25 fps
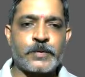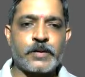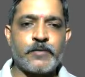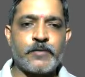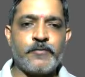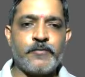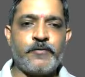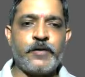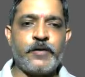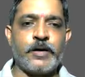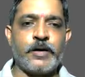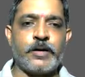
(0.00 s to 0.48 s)

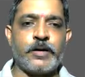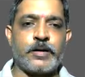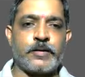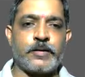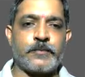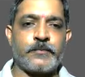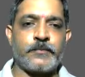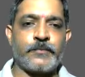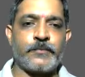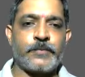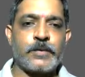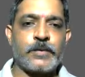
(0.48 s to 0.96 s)
where
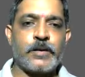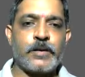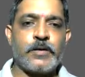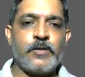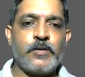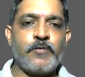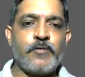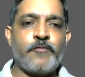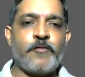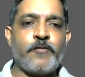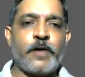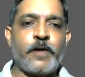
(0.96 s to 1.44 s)

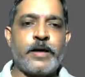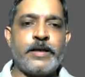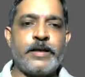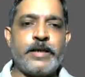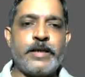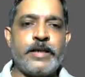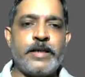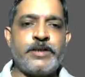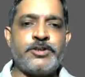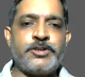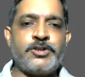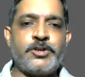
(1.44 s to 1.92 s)

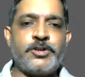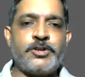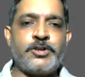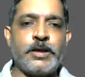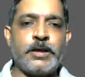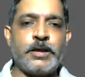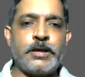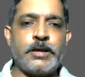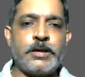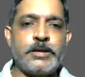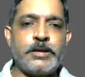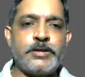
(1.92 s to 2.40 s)

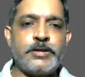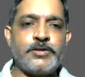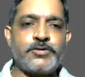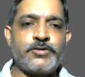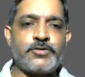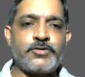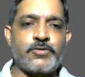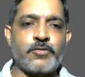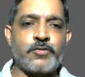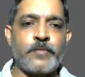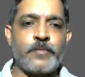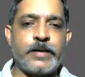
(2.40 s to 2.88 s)
financial
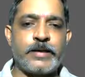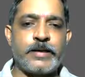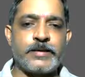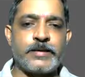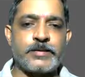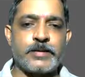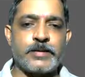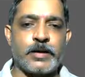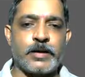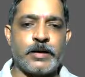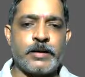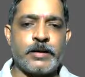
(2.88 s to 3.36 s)

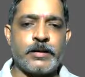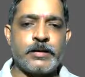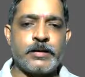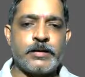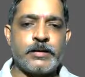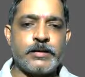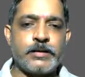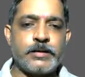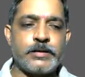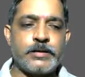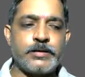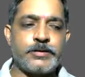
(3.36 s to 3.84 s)
instruments are
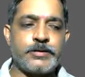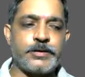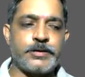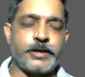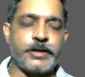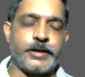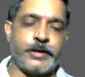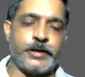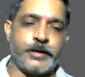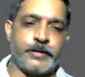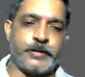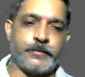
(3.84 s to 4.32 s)

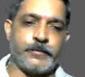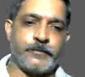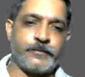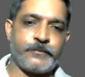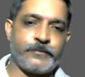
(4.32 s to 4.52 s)
traded.